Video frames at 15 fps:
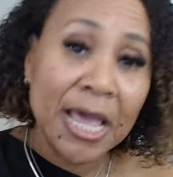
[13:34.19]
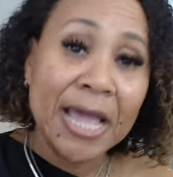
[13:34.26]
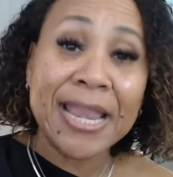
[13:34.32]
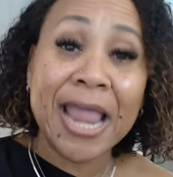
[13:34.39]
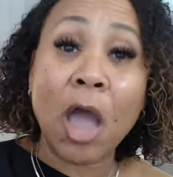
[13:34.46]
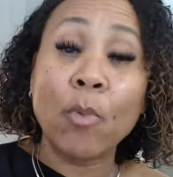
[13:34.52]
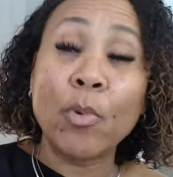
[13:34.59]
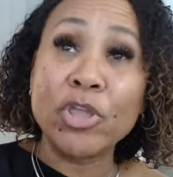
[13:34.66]

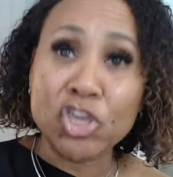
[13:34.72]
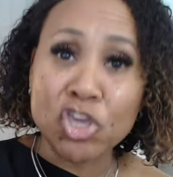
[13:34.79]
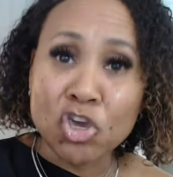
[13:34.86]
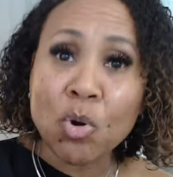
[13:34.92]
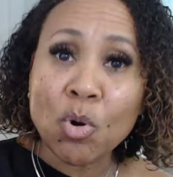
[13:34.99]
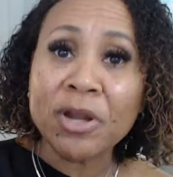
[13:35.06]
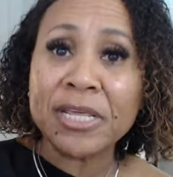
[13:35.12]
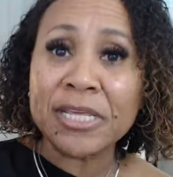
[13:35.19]
Now, when
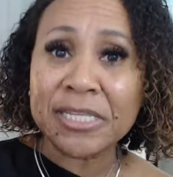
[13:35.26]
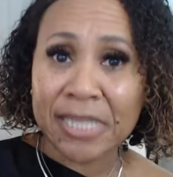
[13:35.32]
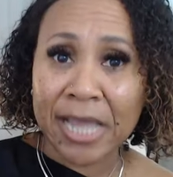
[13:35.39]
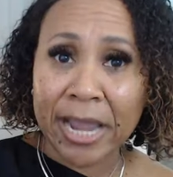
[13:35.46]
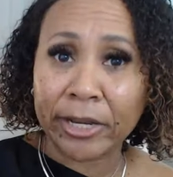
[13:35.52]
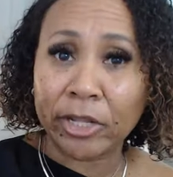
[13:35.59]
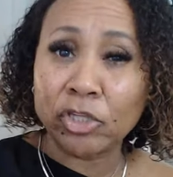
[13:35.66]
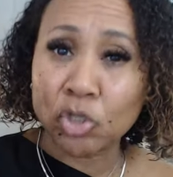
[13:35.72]
you are
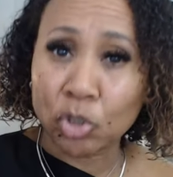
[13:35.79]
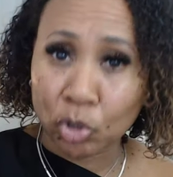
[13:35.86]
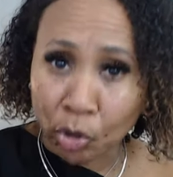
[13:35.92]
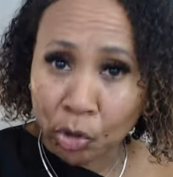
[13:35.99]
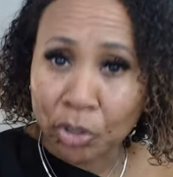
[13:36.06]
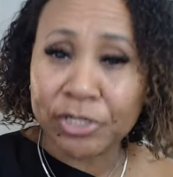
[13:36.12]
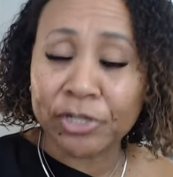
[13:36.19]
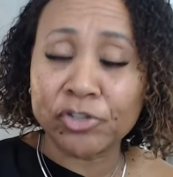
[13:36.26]
deciding to
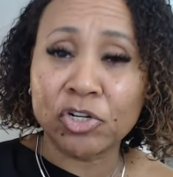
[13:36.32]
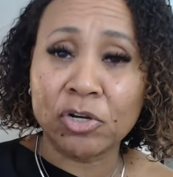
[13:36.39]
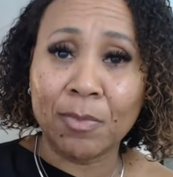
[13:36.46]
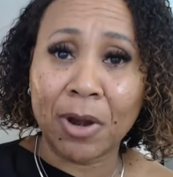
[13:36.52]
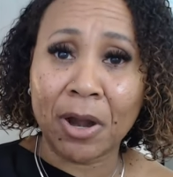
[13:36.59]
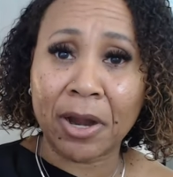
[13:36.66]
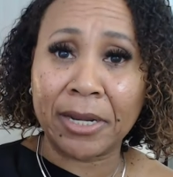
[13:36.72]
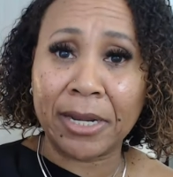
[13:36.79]
learn digital
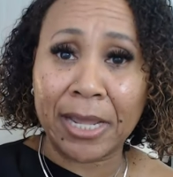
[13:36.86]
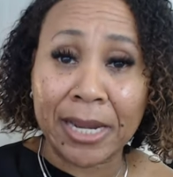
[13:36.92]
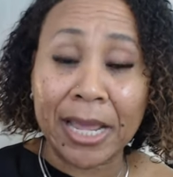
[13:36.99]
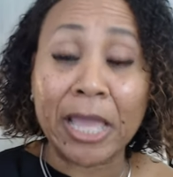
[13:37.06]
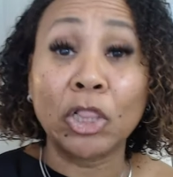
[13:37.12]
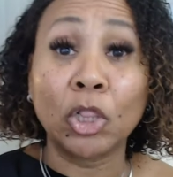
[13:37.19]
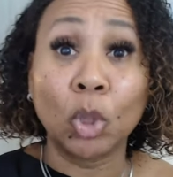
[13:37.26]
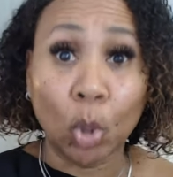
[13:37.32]
marketing
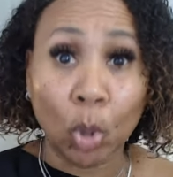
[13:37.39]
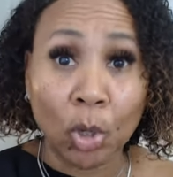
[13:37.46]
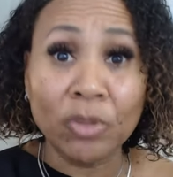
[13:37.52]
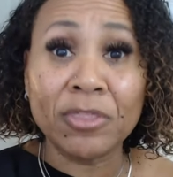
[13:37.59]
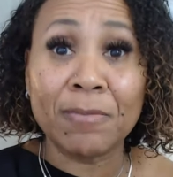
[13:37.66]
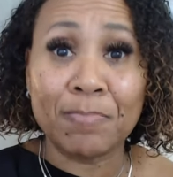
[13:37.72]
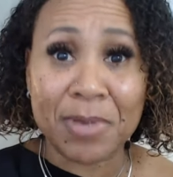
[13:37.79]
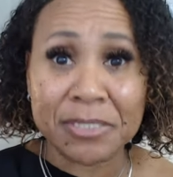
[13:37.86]
and learn
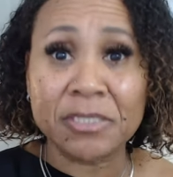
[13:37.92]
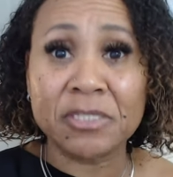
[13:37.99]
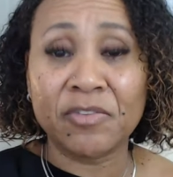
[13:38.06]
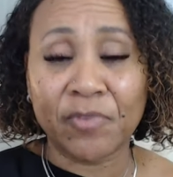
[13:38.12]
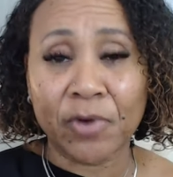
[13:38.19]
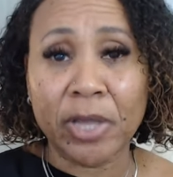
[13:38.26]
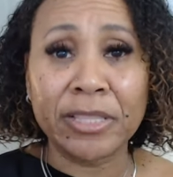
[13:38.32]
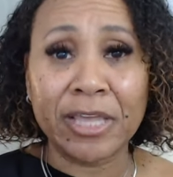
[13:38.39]
the business
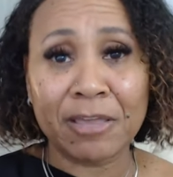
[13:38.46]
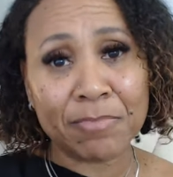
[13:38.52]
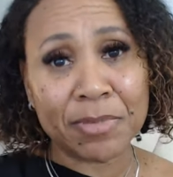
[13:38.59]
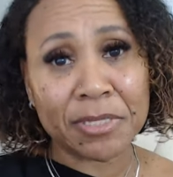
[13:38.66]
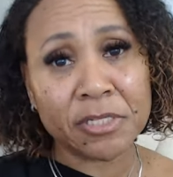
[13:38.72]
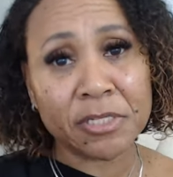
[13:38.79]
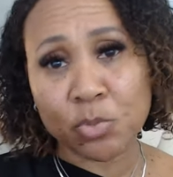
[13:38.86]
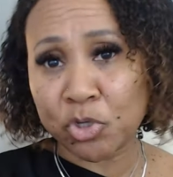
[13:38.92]
of online
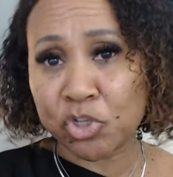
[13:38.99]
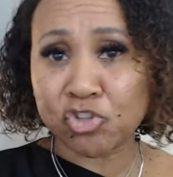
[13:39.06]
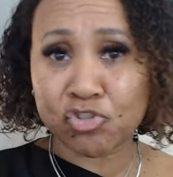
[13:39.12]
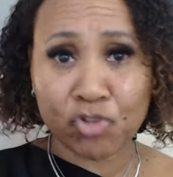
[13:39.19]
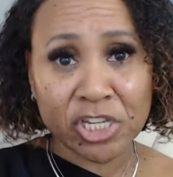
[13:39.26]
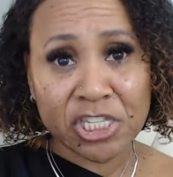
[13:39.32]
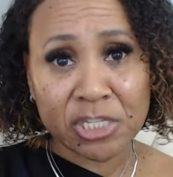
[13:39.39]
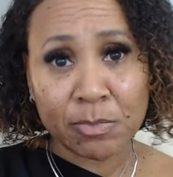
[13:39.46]
business, which,
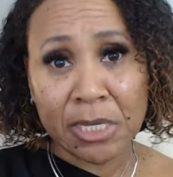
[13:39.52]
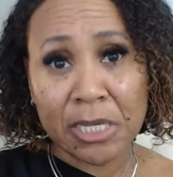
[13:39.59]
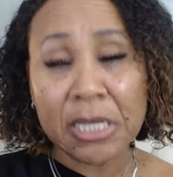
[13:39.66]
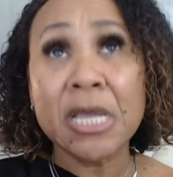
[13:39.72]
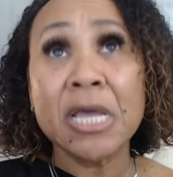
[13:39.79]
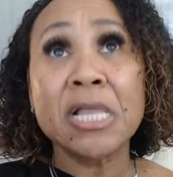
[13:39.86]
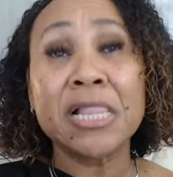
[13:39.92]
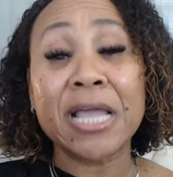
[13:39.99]
trust me,
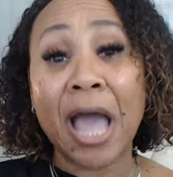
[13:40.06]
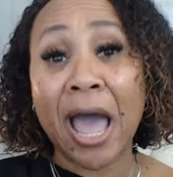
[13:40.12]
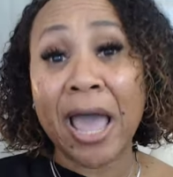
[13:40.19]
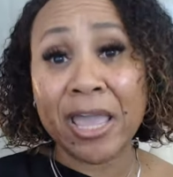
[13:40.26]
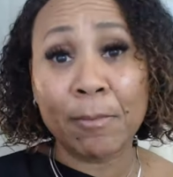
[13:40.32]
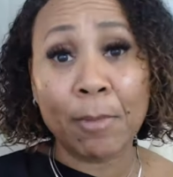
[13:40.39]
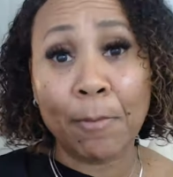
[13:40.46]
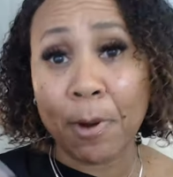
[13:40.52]
like, I
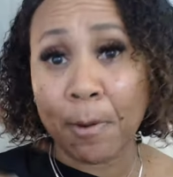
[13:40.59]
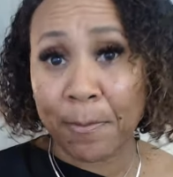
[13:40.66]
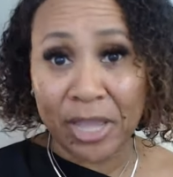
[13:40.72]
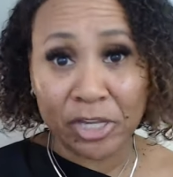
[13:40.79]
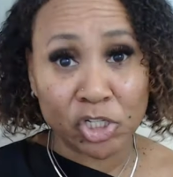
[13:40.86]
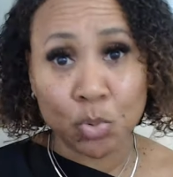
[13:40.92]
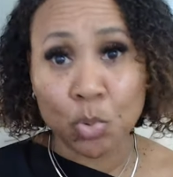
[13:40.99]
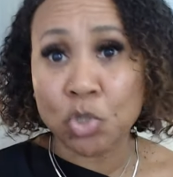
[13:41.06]
am a
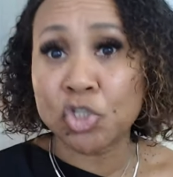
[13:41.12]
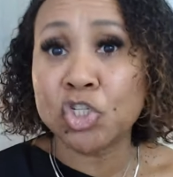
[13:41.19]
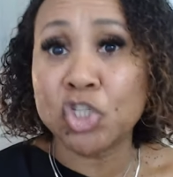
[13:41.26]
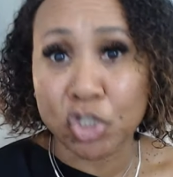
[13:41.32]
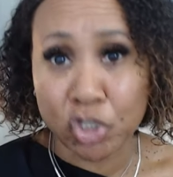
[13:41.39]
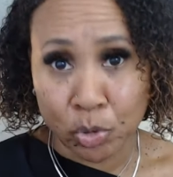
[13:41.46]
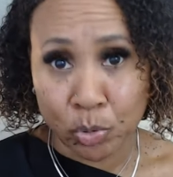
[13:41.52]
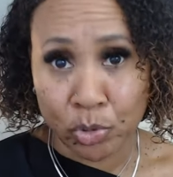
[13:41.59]
perpetual
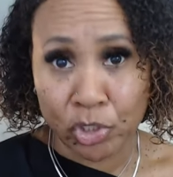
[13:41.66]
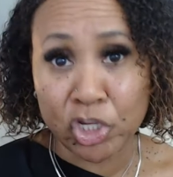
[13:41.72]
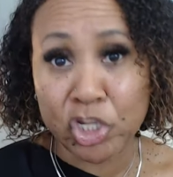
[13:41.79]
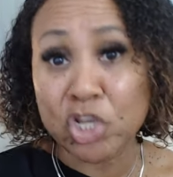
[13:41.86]
student.